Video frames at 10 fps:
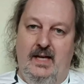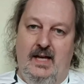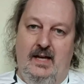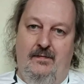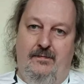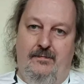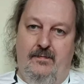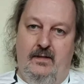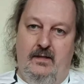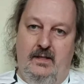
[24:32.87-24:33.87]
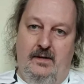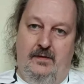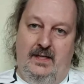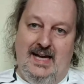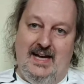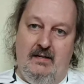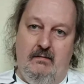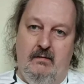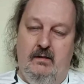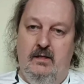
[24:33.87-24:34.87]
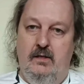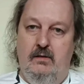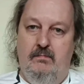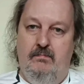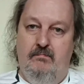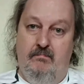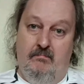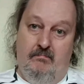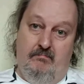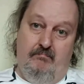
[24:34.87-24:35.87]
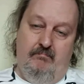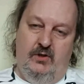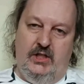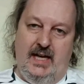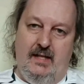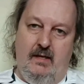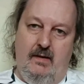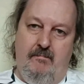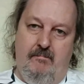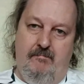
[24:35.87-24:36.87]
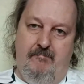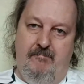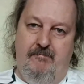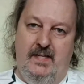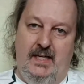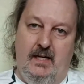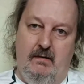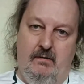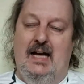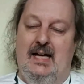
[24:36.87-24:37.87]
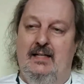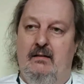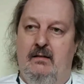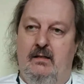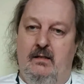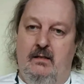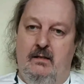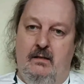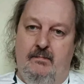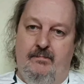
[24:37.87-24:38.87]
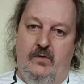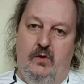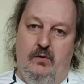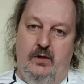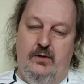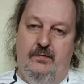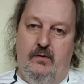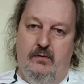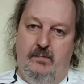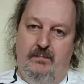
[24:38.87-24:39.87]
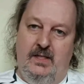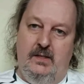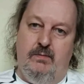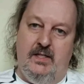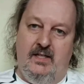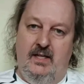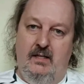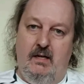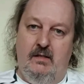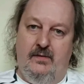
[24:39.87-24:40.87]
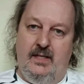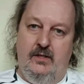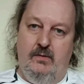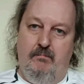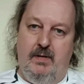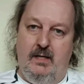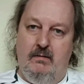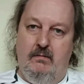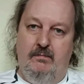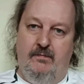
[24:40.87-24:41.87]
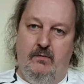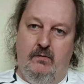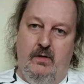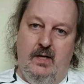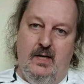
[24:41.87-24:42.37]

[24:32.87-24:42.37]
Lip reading: if you can you share the video, and also, of course, please press the notification bell for